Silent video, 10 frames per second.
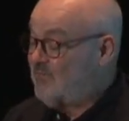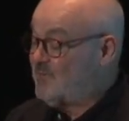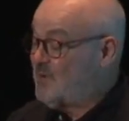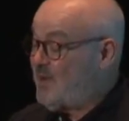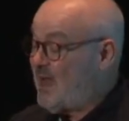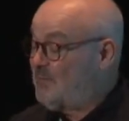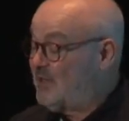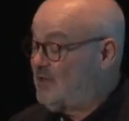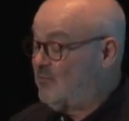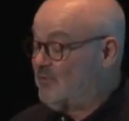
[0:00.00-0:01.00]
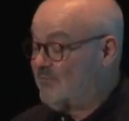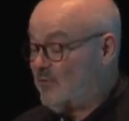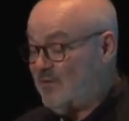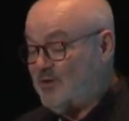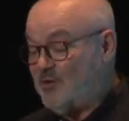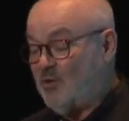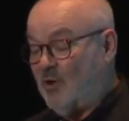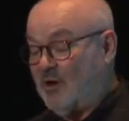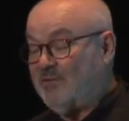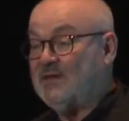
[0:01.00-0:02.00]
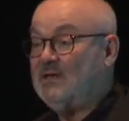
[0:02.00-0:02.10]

from the Pamlico River in the north